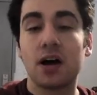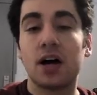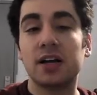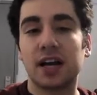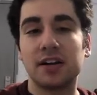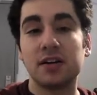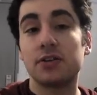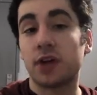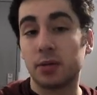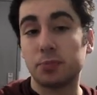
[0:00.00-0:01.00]
Again,
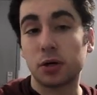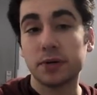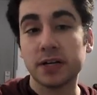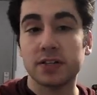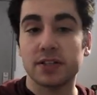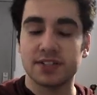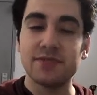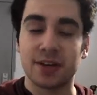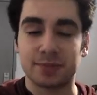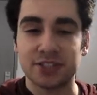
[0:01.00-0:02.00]
not appropriate. This is a
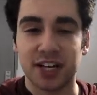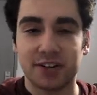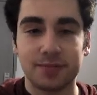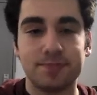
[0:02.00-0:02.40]
family channel.